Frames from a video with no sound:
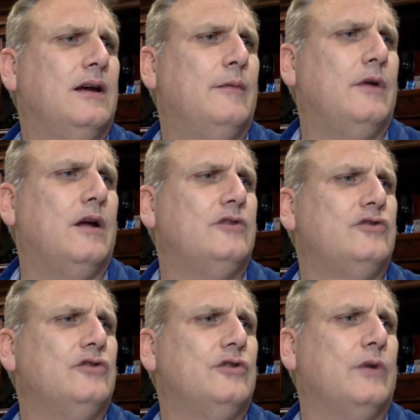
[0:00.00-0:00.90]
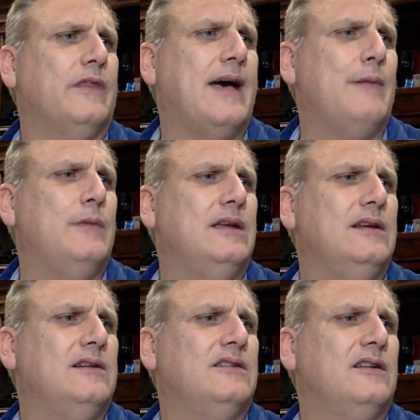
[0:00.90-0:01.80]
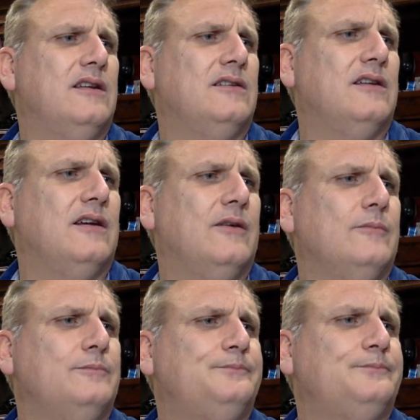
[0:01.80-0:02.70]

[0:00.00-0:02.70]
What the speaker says: I'm not sure what that means. So,